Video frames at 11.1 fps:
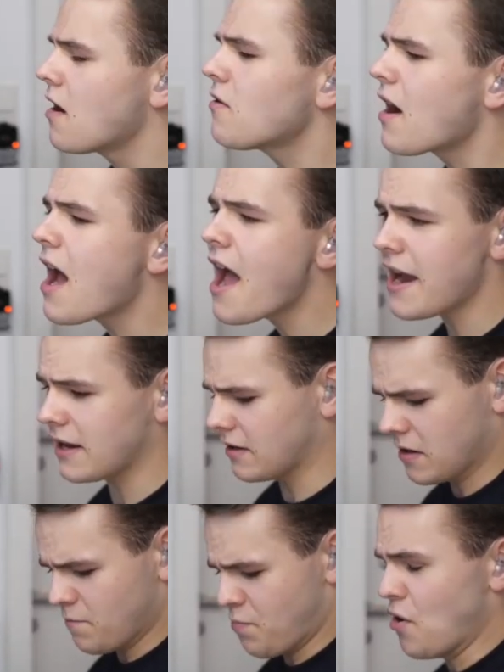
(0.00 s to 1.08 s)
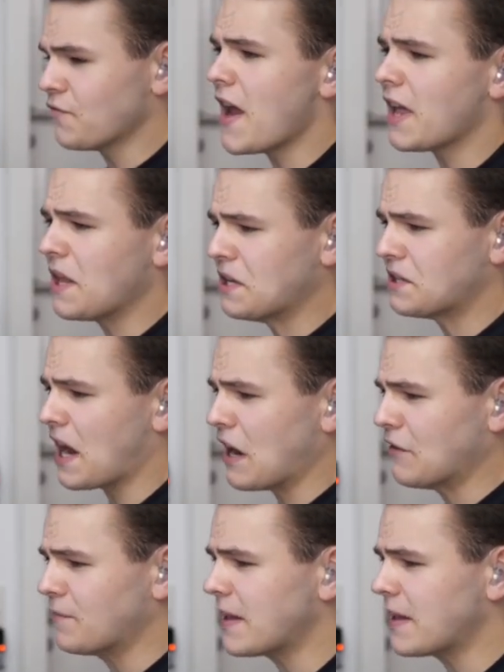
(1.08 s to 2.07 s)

All right. Perfectly safe